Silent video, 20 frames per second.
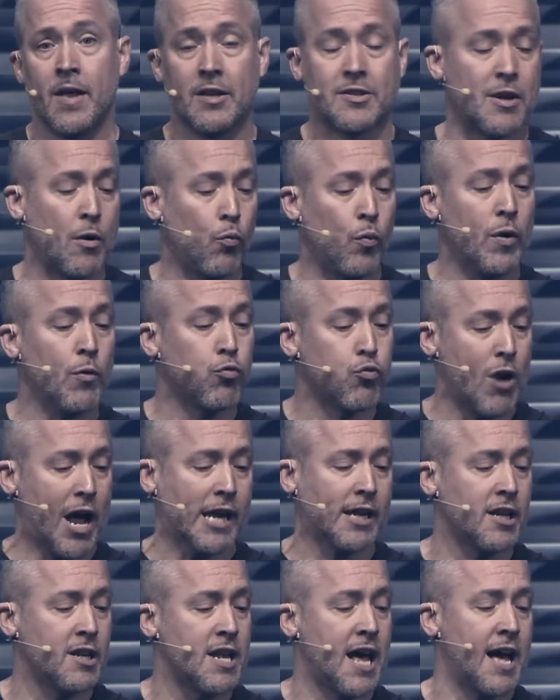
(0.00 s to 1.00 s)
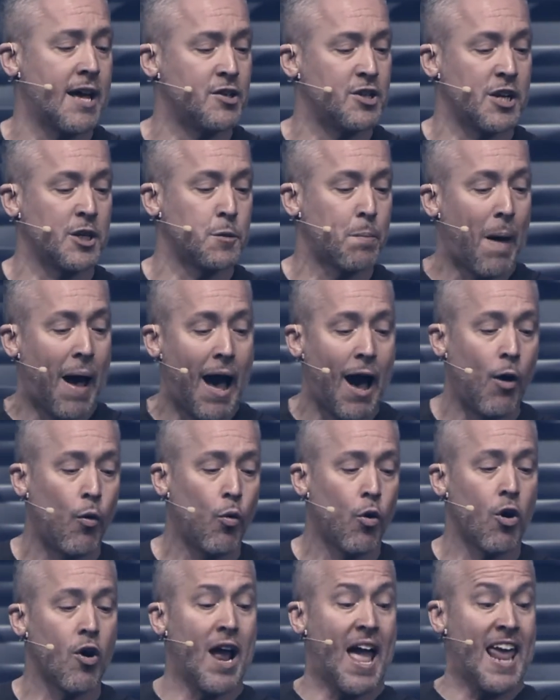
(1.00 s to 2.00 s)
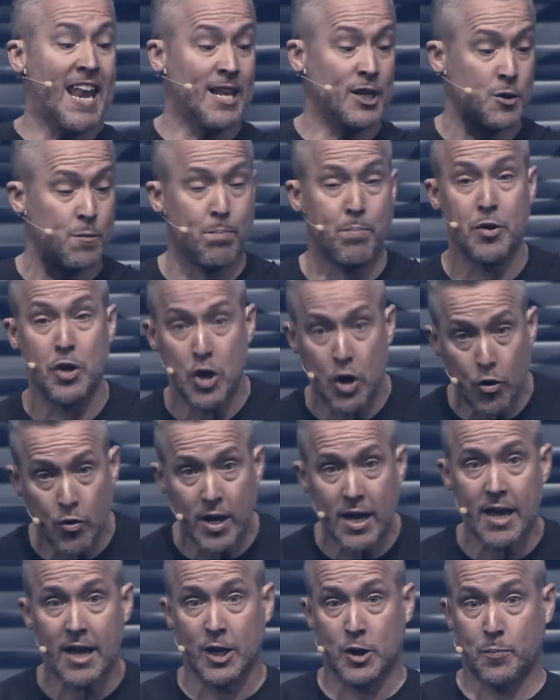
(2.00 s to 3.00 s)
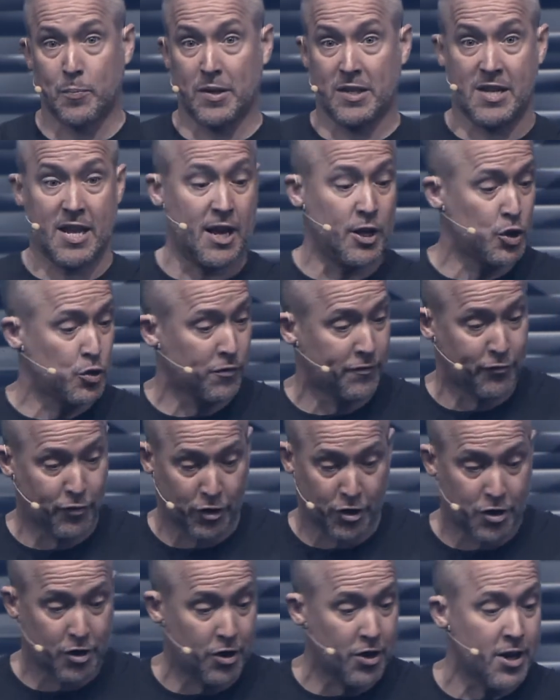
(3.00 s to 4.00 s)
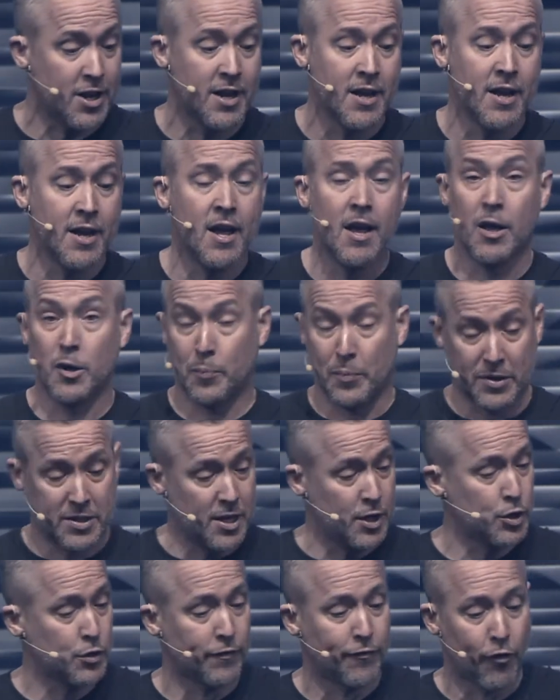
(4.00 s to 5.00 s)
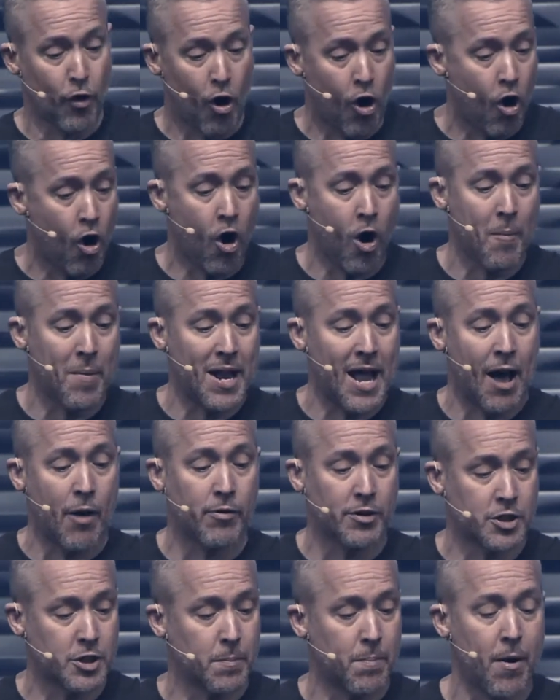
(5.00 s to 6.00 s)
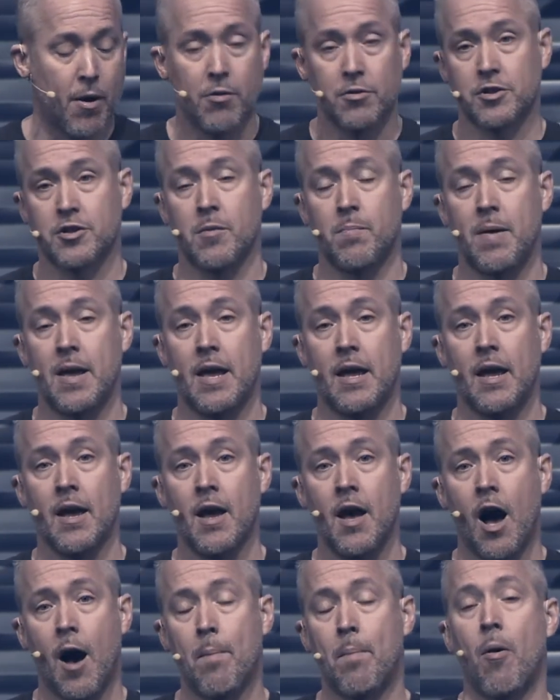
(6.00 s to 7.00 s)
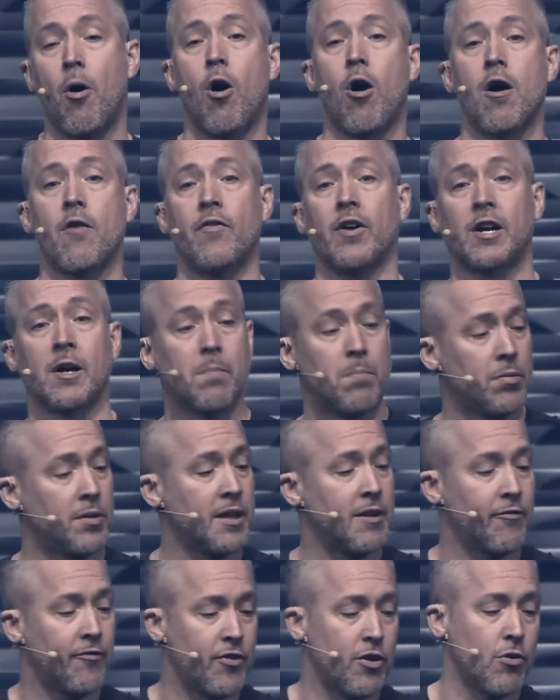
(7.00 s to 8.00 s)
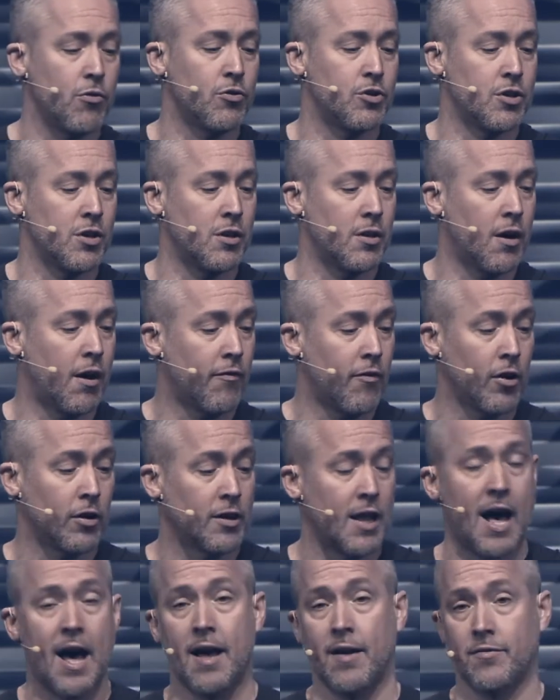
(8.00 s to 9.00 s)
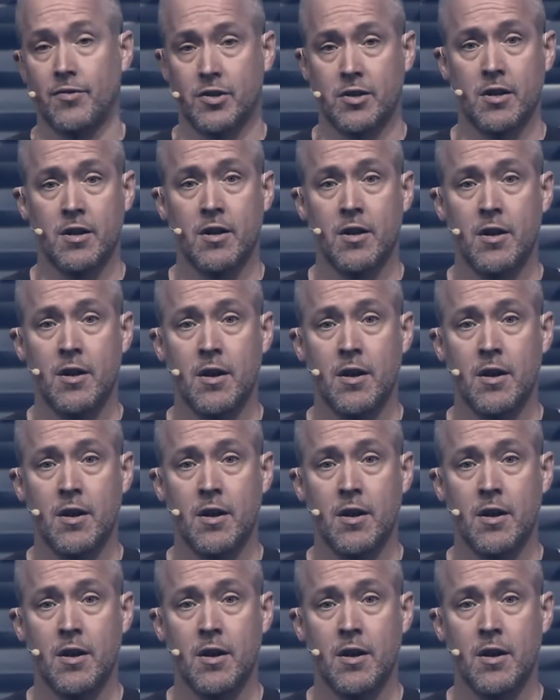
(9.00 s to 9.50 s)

It's that we recognize its power and its beauty, its potential for good, its potential for harm, and how it's supposed to be a part of a complete fusion of our lives.